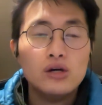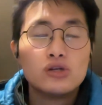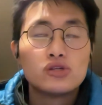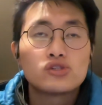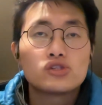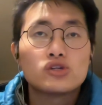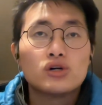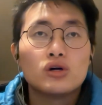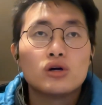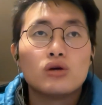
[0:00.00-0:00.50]

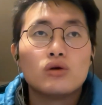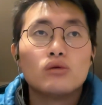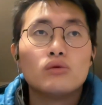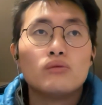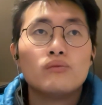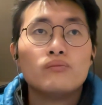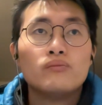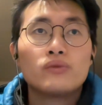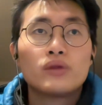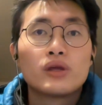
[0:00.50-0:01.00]
So
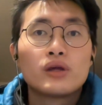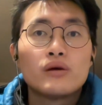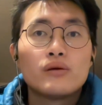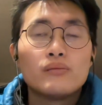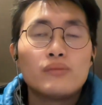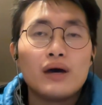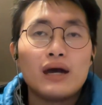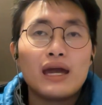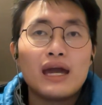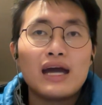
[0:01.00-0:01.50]

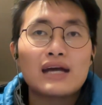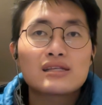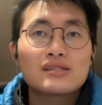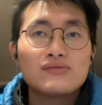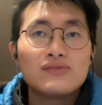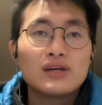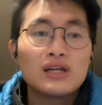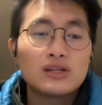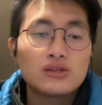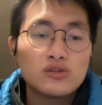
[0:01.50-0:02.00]
by
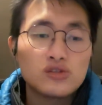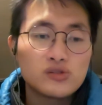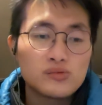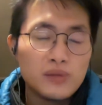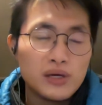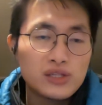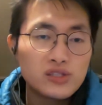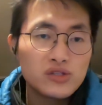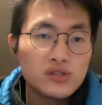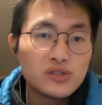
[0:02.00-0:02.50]
activating those
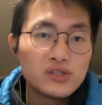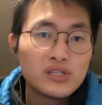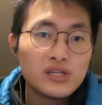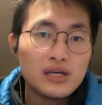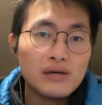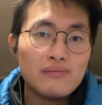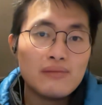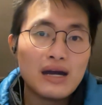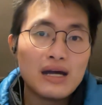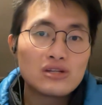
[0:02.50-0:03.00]
muscles,
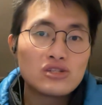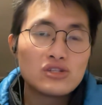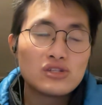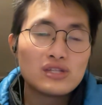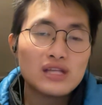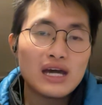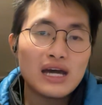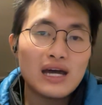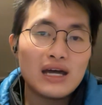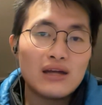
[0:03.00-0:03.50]
imagine
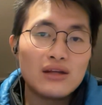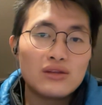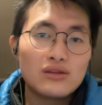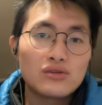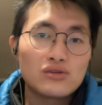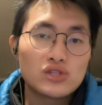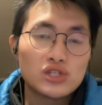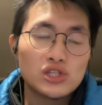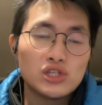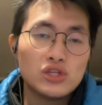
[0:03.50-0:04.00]
that
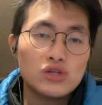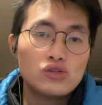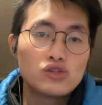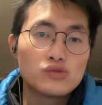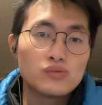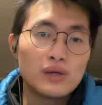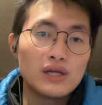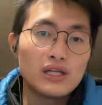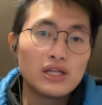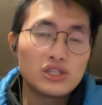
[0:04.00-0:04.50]
there's a
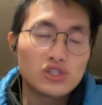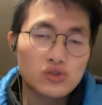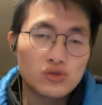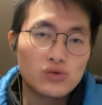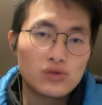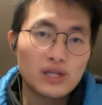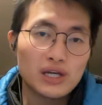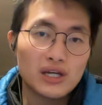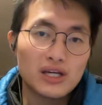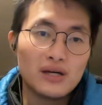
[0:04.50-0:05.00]
huge maintenance
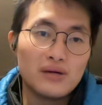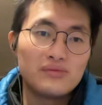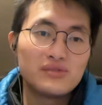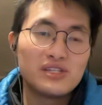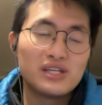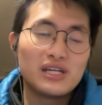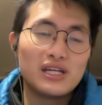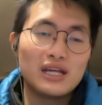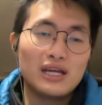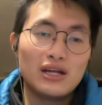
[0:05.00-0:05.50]
crew that comes
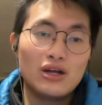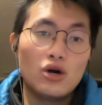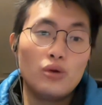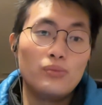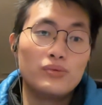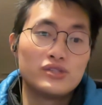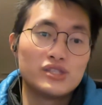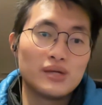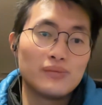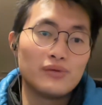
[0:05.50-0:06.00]
in and
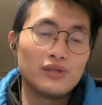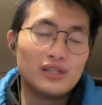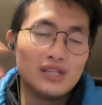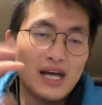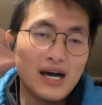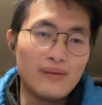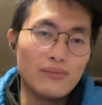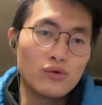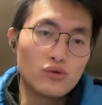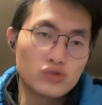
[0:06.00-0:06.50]
opens up a
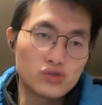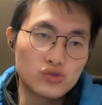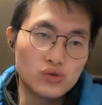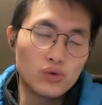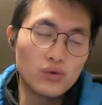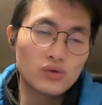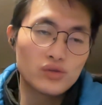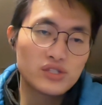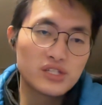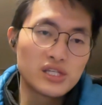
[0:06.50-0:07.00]
lot more
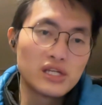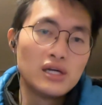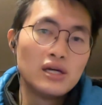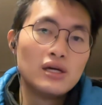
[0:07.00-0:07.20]
doors